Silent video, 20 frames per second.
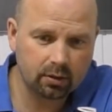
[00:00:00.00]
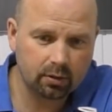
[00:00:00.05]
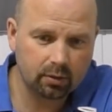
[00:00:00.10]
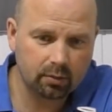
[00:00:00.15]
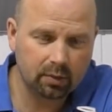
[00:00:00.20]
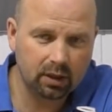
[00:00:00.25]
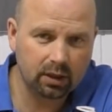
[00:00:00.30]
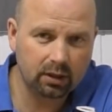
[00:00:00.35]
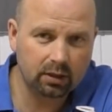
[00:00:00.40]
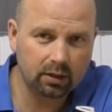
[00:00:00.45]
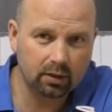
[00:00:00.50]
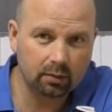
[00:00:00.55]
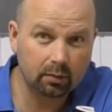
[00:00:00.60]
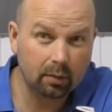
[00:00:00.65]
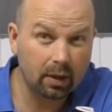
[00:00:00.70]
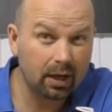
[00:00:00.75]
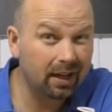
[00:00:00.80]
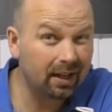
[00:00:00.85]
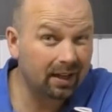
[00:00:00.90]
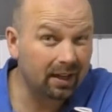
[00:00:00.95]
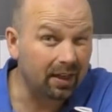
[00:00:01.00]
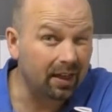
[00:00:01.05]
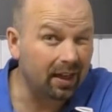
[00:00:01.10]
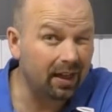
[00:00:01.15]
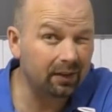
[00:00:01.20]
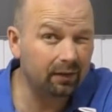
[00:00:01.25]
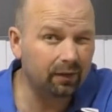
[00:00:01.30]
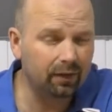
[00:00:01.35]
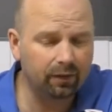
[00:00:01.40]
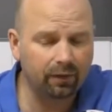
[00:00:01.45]
medium, and
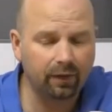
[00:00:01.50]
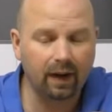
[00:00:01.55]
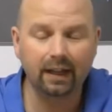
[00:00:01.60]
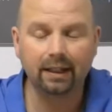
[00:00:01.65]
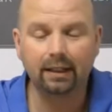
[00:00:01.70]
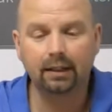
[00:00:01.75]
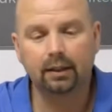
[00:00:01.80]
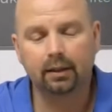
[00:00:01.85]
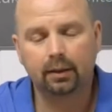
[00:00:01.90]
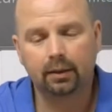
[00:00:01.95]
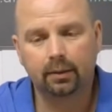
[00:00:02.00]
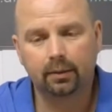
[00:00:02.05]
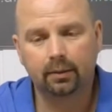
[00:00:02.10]
then fine.